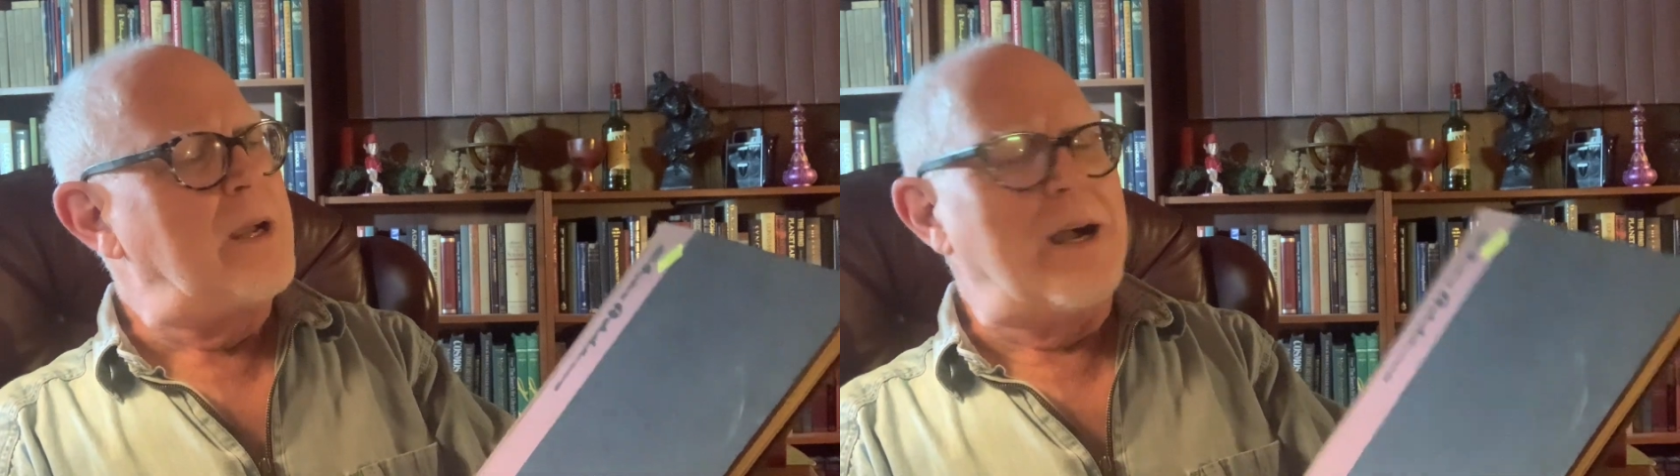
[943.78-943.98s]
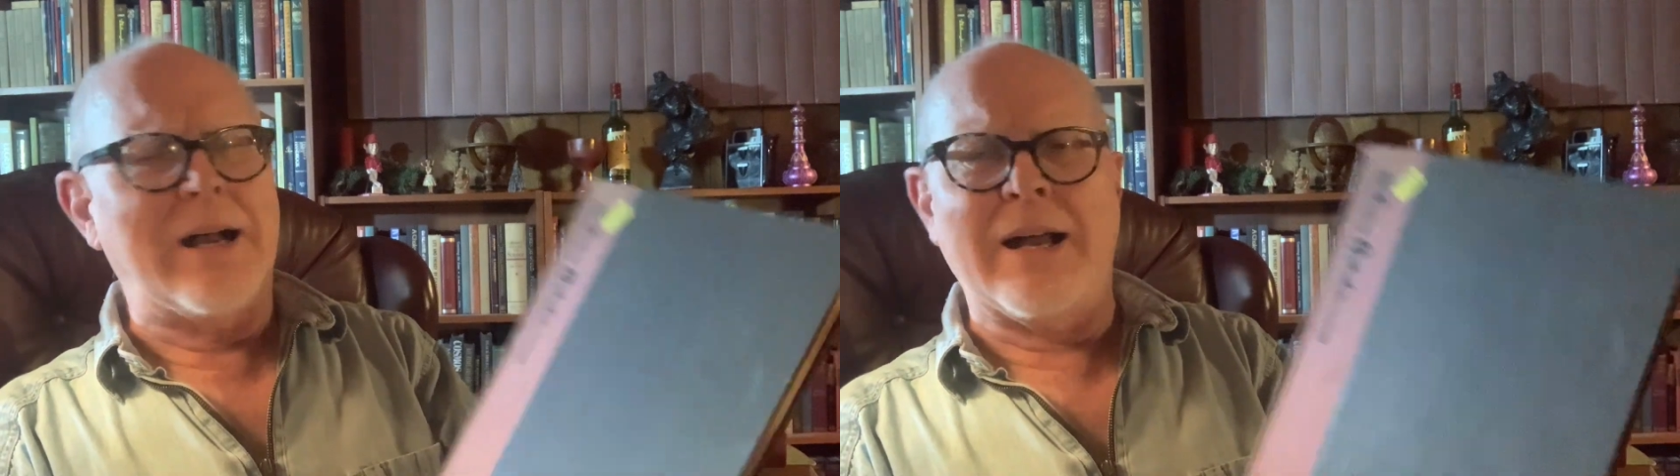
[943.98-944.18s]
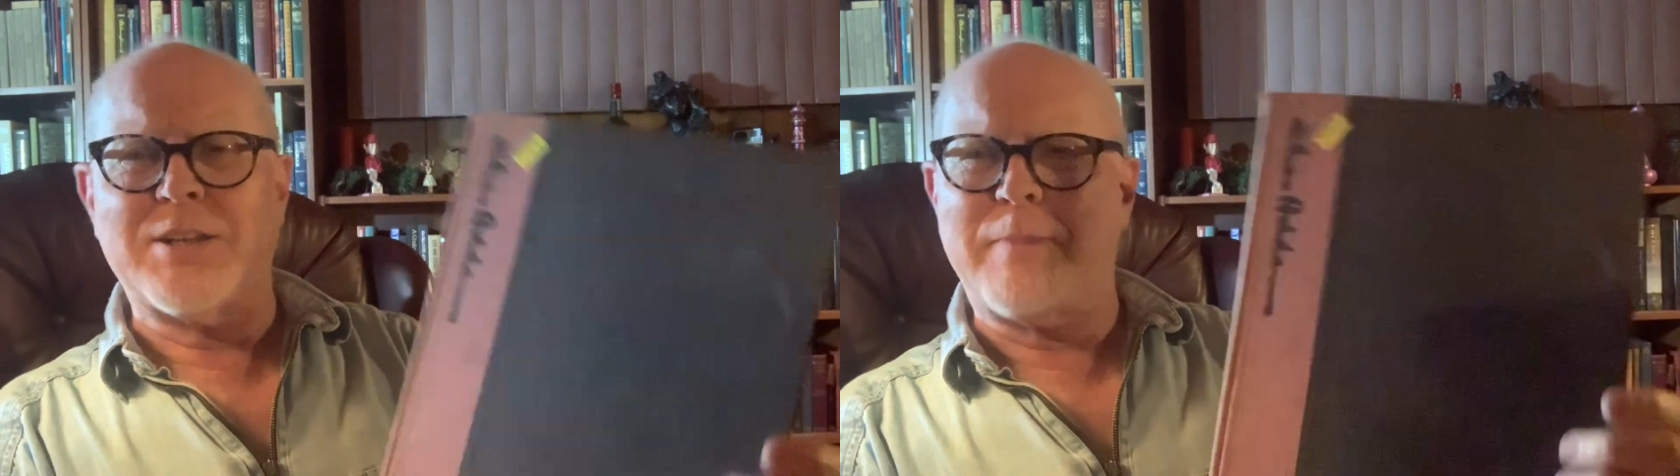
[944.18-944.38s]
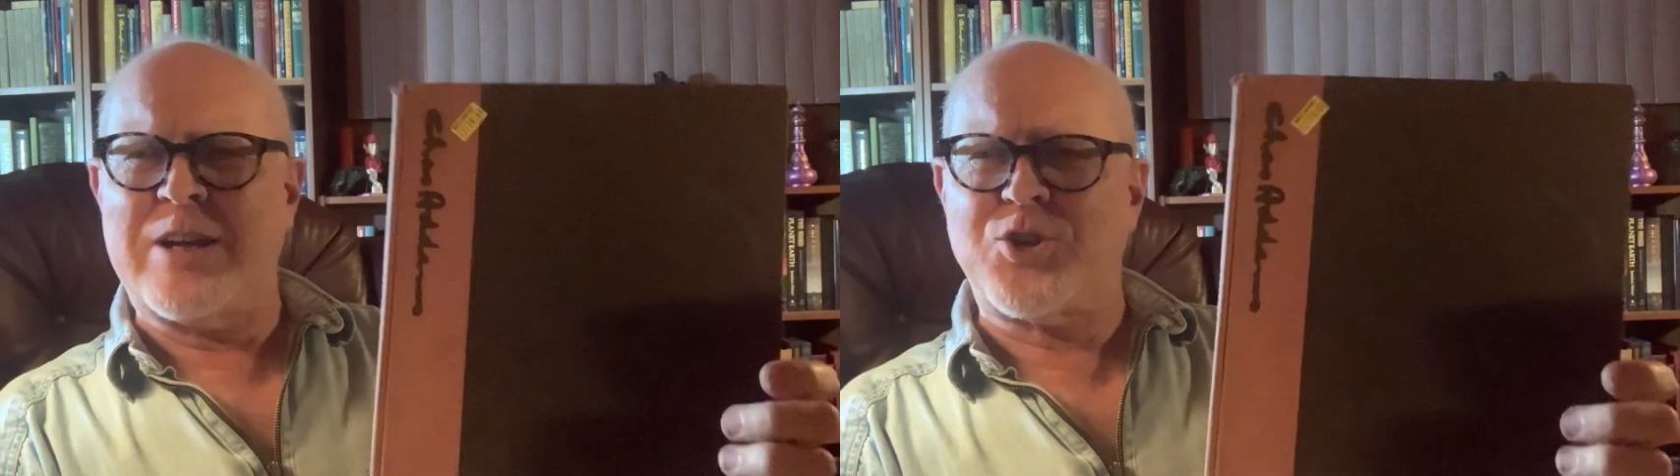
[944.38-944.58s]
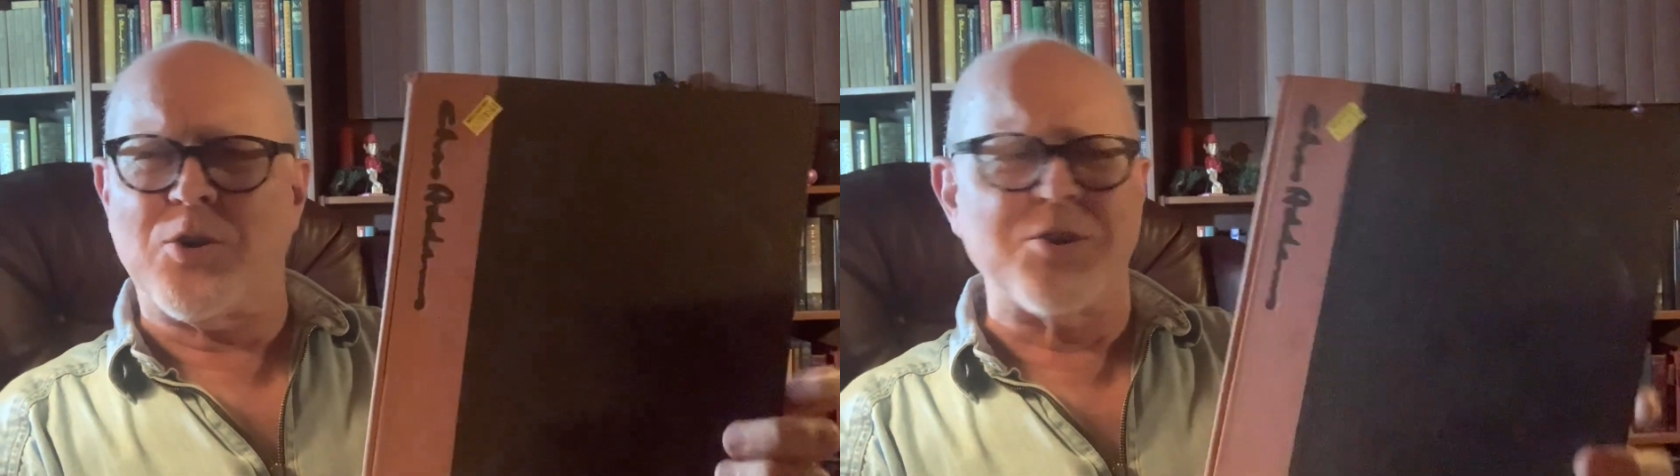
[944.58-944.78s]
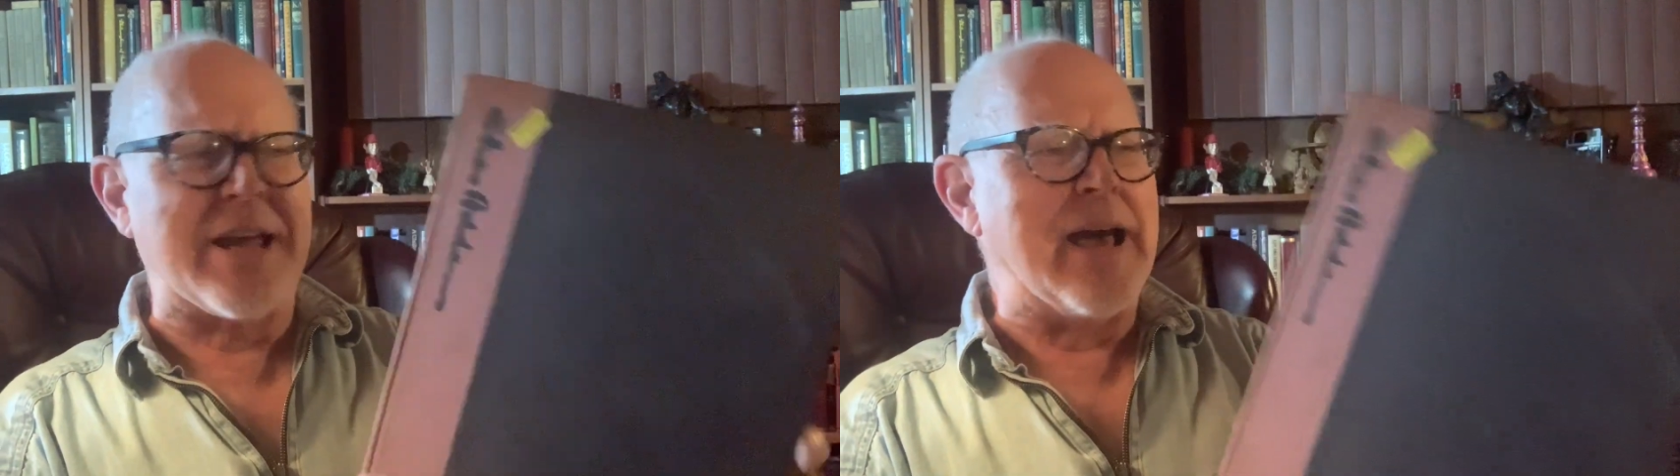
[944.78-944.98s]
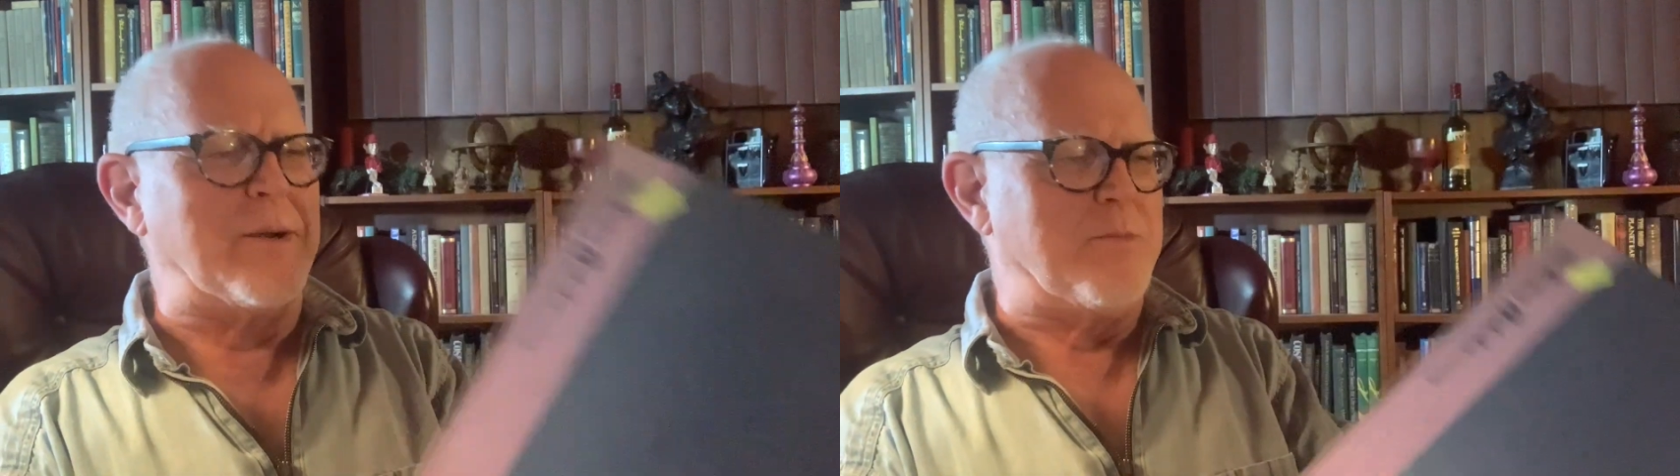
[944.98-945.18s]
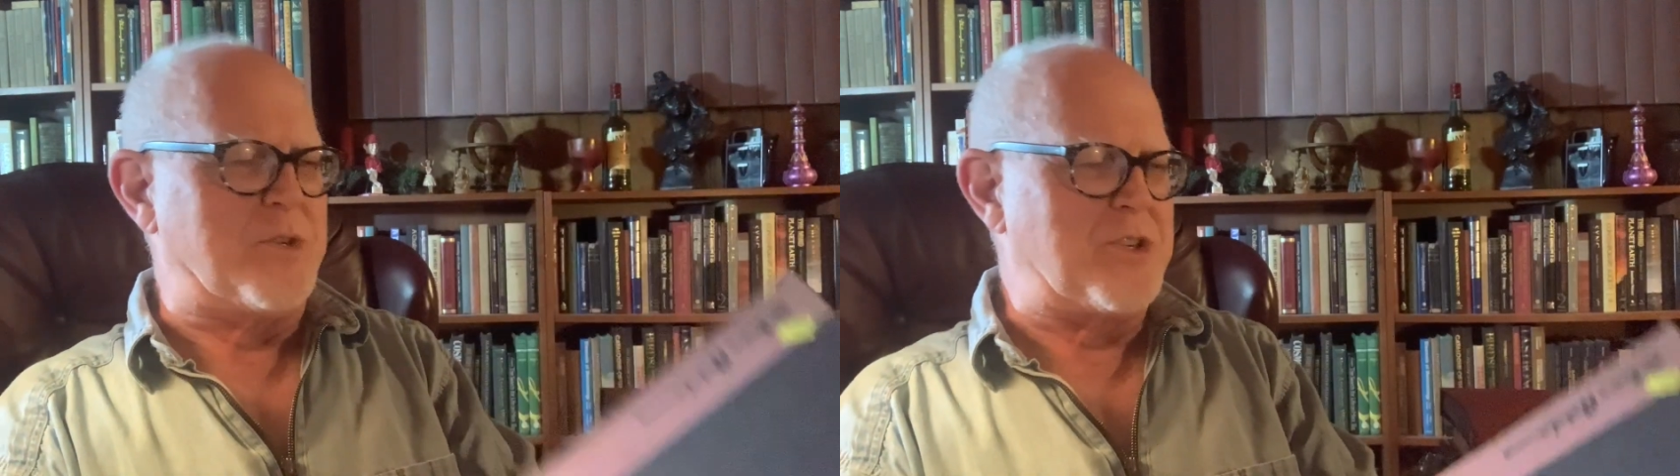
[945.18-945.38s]
It's by Charles
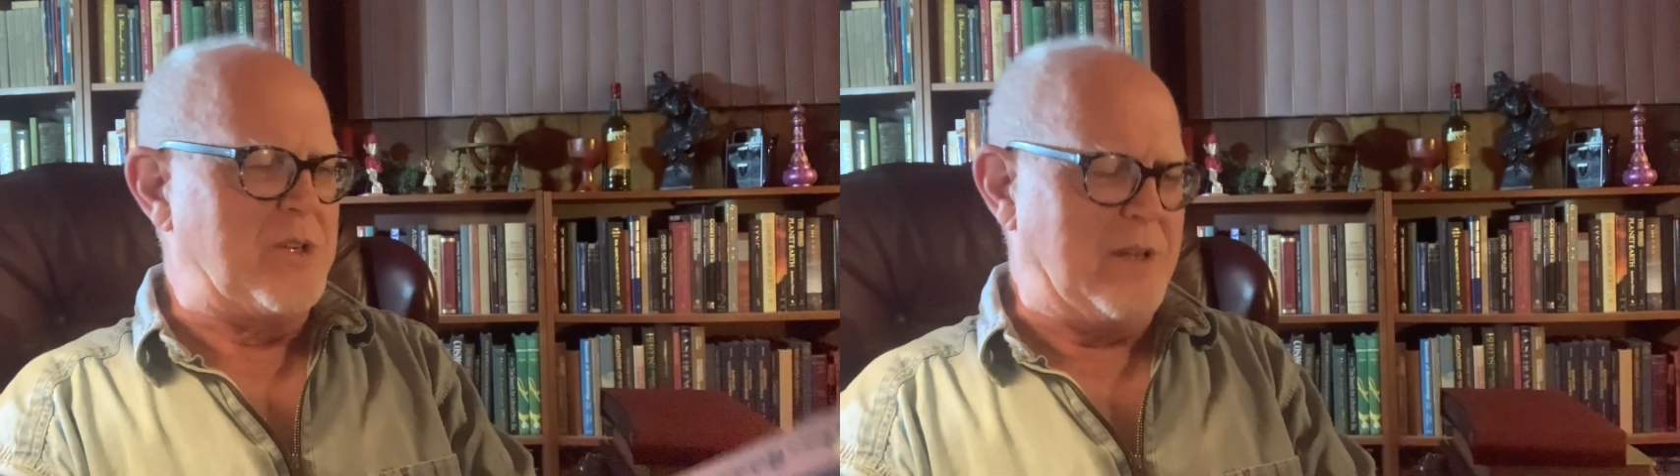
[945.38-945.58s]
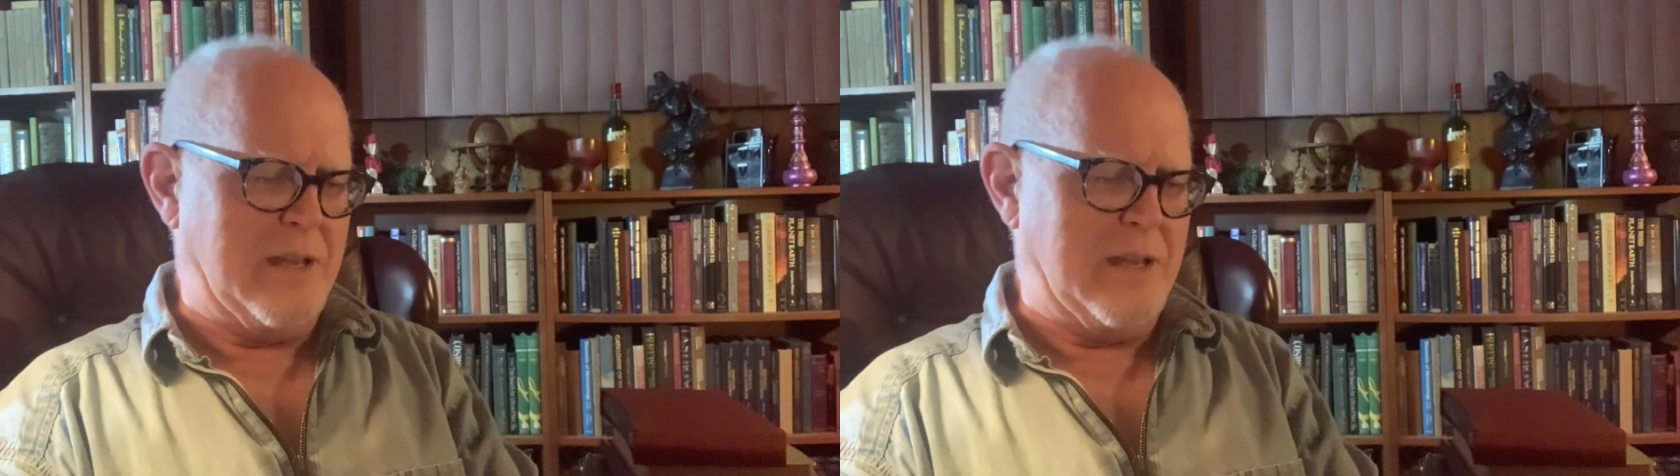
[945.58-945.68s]
Addams,